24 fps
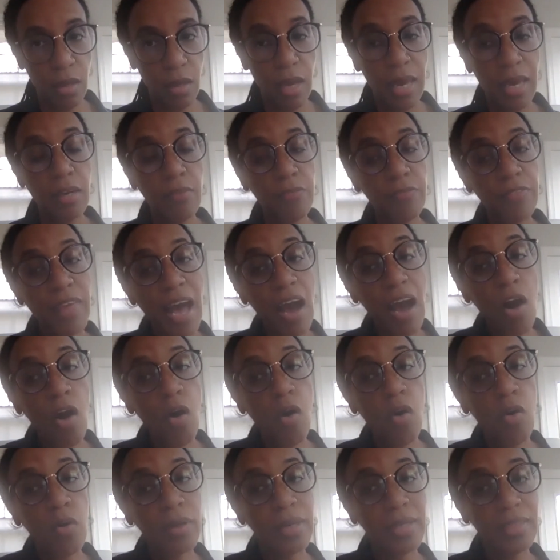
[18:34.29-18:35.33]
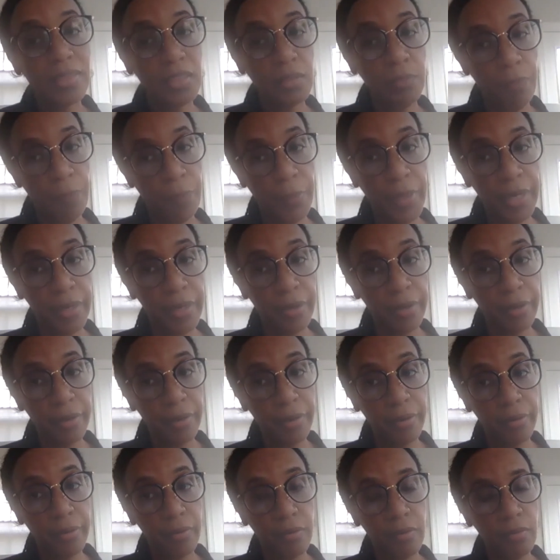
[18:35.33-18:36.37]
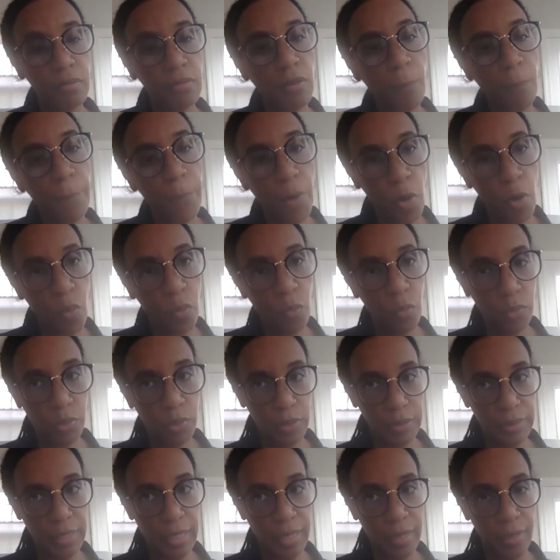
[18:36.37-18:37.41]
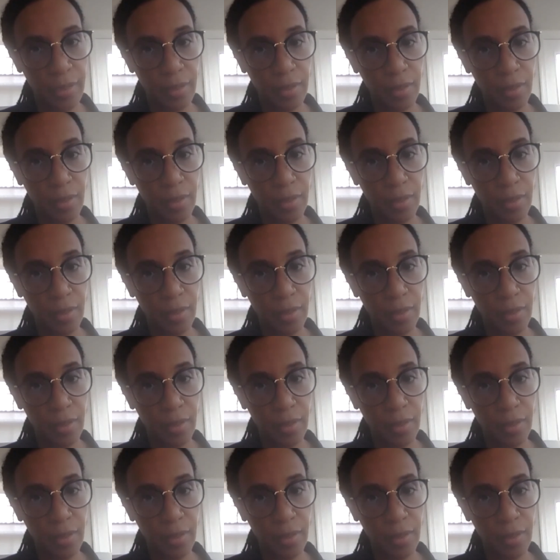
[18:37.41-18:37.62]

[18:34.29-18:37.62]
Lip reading: And if that hole gets bigger, the boat will sink.